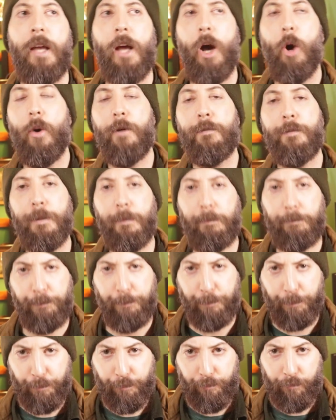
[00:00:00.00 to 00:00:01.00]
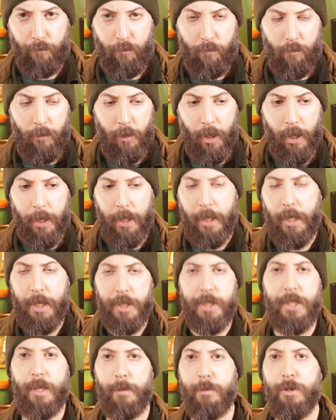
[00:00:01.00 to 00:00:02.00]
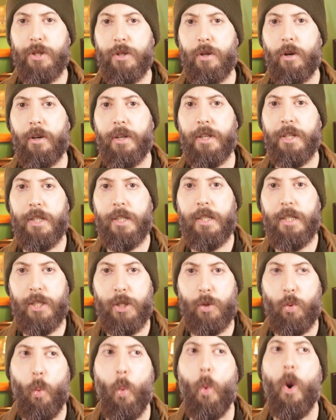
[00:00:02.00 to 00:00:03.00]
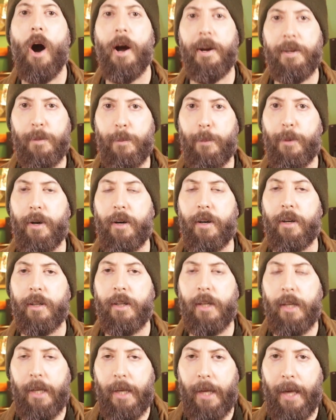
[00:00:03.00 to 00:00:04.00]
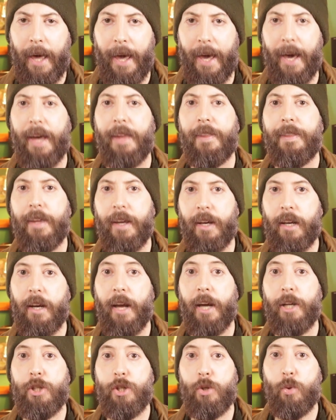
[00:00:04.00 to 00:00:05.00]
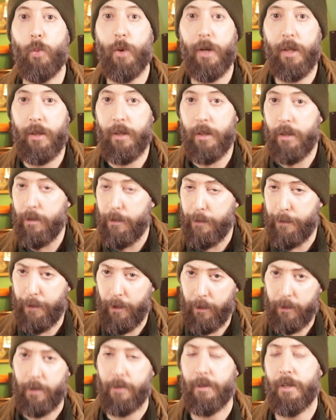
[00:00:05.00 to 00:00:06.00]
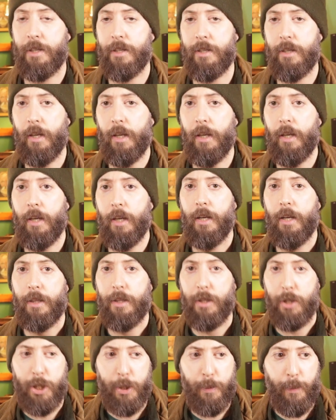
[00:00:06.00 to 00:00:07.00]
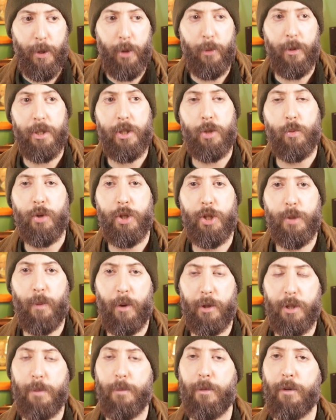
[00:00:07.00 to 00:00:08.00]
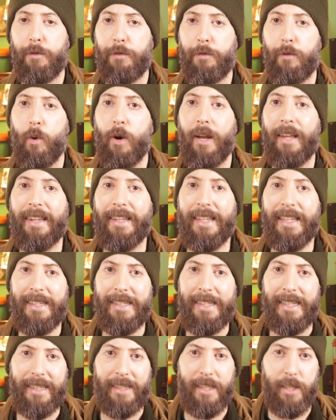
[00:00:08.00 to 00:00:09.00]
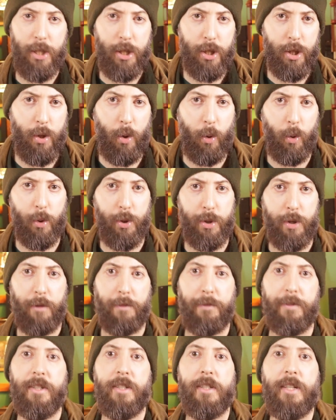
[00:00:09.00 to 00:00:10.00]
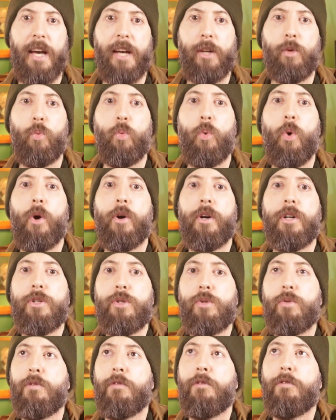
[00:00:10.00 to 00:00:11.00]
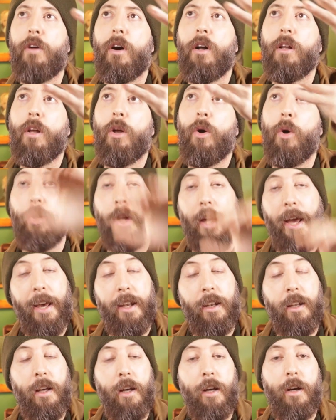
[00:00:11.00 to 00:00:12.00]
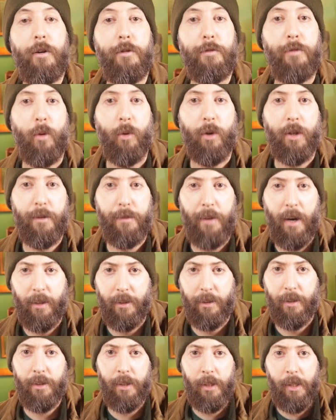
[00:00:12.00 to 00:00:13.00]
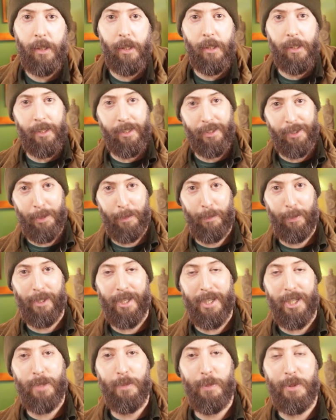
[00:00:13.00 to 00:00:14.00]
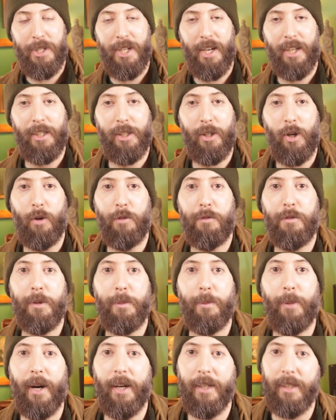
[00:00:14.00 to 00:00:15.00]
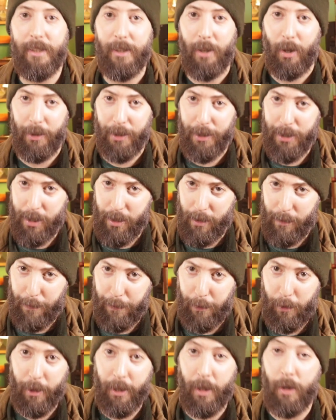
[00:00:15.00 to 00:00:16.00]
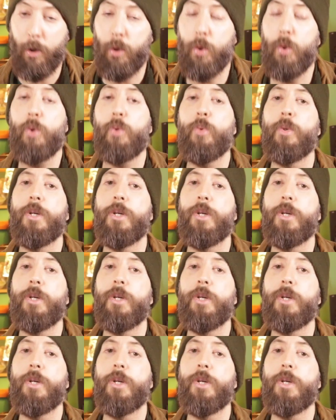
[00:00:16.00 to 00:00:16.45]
However, in some stories, this white bird had a connection with the Valkyries, the spirits responsible for leading the souls of the dead warriors to Valhall and Folkevanger, the place presided over by the goddess Freyja, who